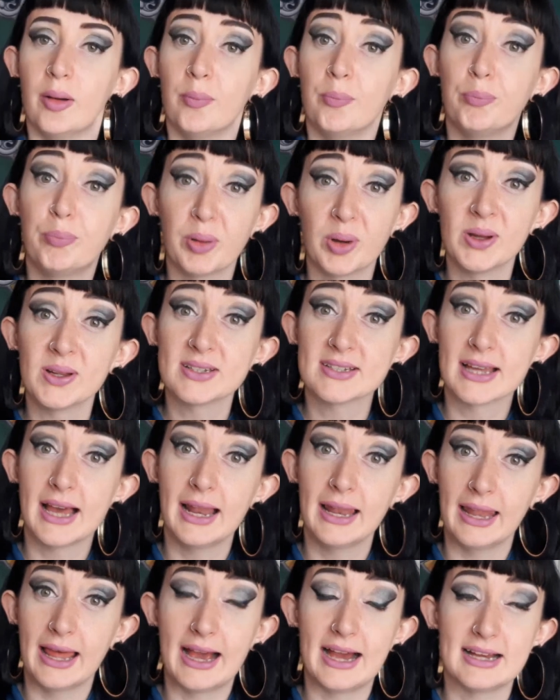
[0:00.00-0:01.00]
But
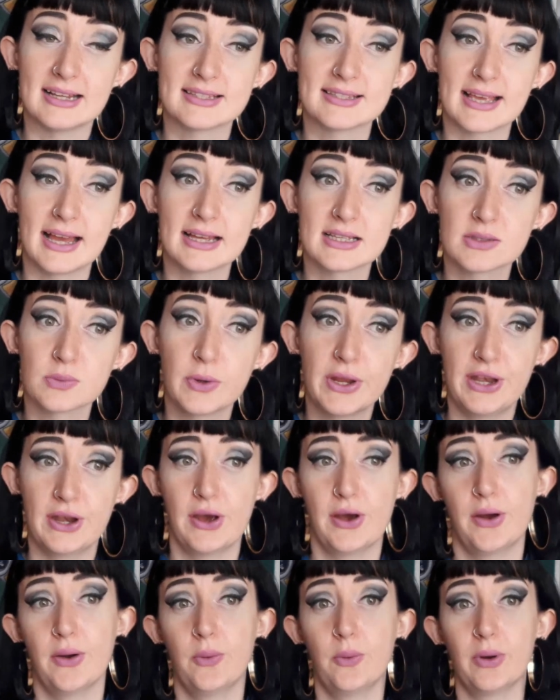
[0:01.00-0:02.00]
alas, as we
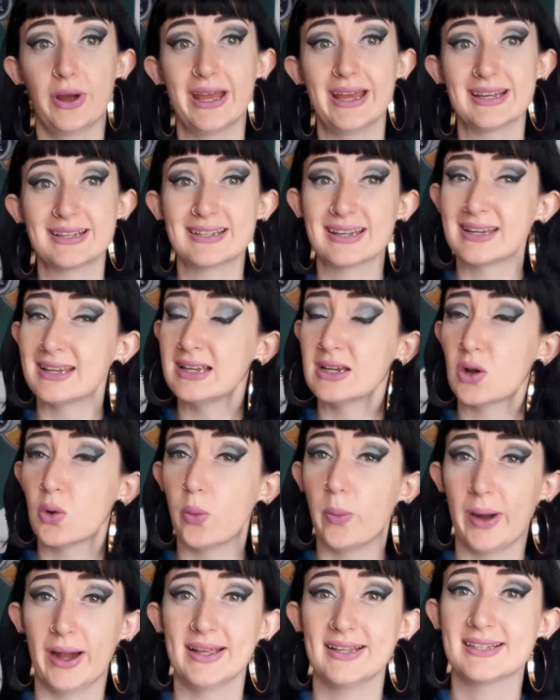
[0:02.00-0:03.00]
know, it didn't
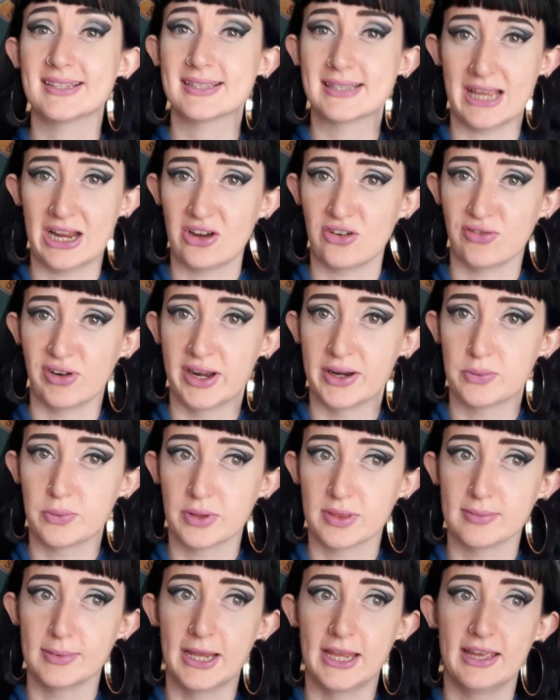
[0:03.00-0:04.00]
quite sit right
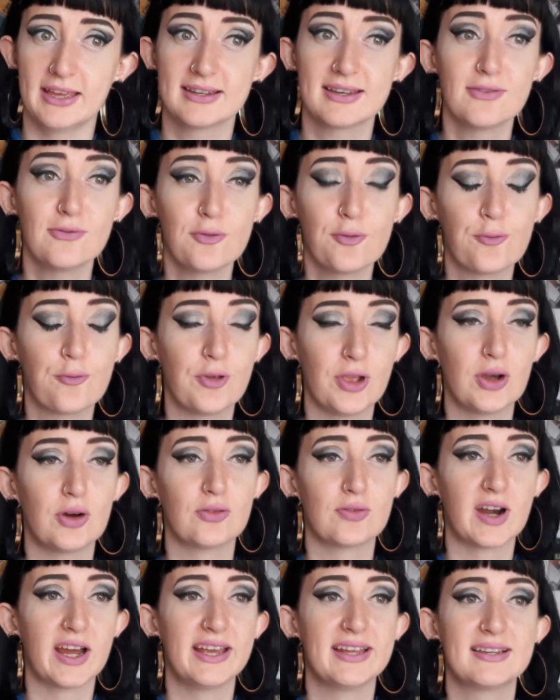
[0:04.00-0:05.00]
with me. It didn't feel
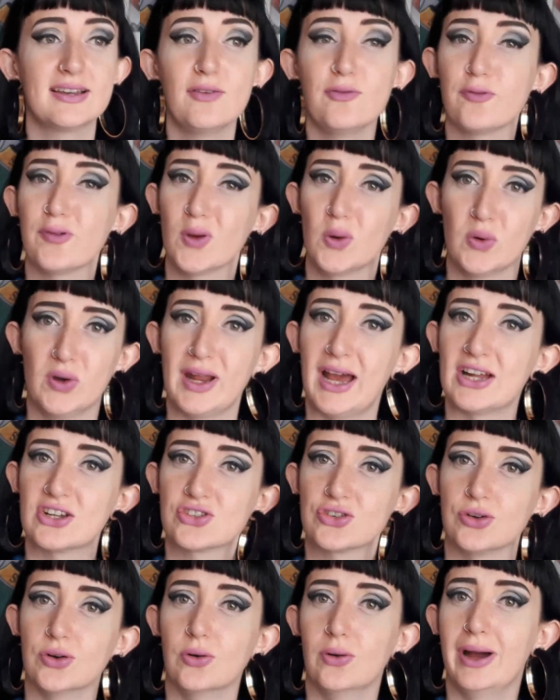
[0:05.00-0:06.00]
right, it didn't feel
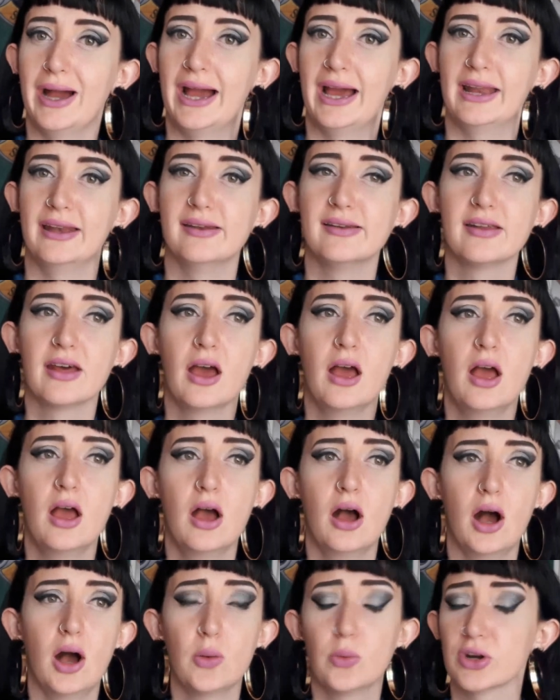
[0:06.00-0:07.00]
natural, and
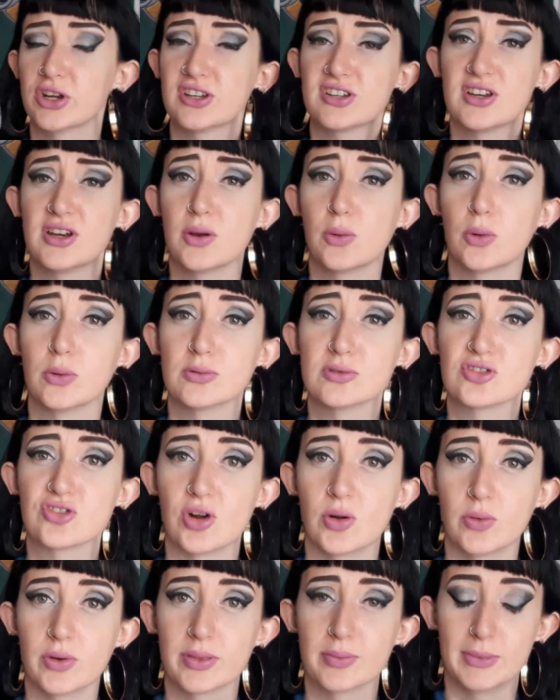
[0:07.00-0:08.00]
I wanted to know what was
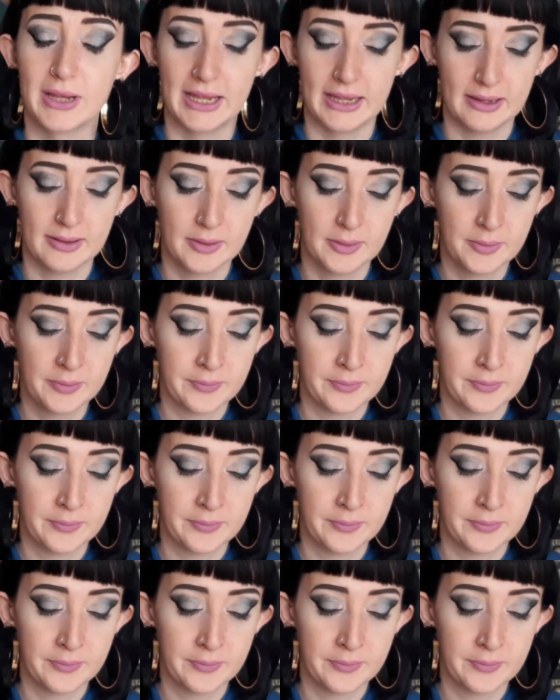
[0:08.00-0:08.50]
wrong with me.